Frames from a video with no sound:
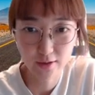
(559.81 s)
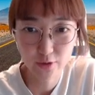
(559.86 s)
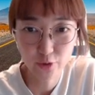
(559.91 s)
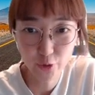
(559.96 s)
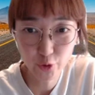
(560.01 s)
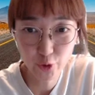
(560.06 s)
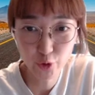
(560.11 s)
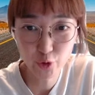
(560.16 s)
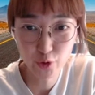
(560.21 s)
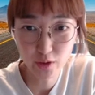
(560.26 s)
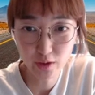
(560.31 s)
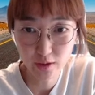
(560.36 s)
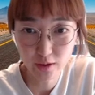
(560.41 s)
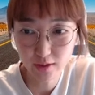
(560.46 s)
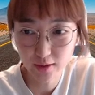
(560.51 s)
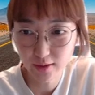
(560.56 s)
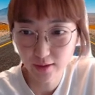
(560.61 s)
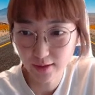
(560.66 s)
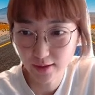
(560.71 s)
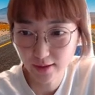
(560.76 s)
good
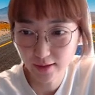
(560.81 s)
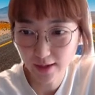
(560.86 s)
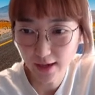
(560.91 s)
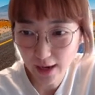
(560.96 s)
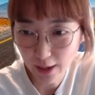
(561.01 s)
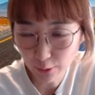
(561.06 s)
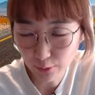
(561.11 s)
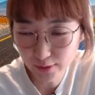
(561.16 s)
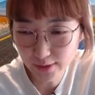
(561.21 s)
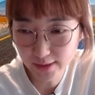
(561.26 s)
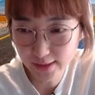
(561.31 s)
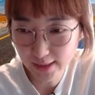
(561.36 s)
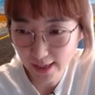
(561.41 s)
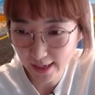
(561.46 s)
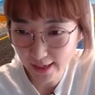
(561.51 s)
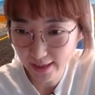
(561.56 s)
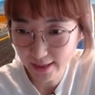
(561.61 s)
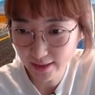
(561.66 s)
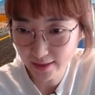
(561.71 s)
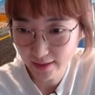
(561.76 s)

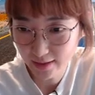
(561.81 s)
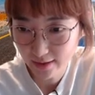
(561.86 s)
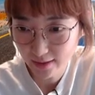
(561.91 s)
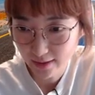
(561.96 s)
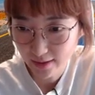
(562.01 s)
outside,